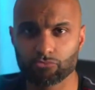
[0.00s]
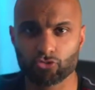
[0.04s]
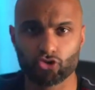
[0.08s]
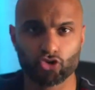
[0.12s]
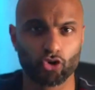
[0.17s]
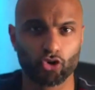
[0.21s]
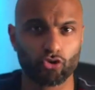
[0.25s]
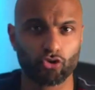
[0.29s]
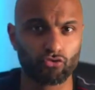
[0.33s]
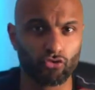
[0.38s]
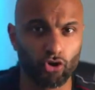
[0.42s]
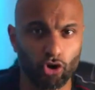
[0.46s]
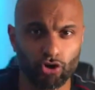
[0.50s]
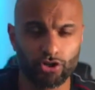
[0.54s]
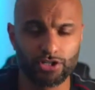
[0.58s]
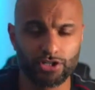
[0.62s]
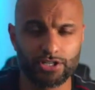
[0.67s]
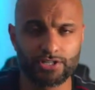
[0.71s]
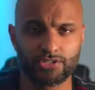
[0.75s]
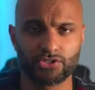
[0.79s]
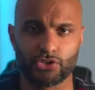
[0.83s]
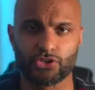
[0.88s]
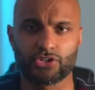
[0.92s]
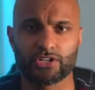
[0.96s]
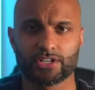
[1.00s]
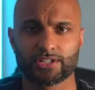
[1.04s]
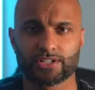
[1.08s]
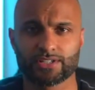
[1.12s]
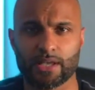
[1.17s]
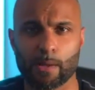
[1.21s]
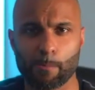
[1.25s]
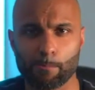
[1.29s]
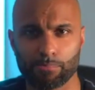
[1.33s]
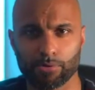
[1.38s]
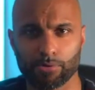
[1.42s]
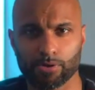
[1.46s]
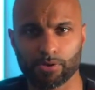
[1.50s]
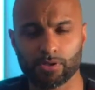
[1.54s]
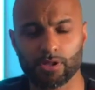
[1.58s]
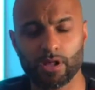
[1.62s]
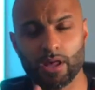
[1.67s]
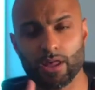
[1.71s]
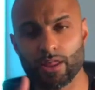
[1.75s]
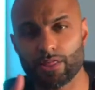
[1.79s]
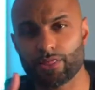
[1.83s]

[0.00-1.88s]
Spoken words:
Joe Rogan is an example.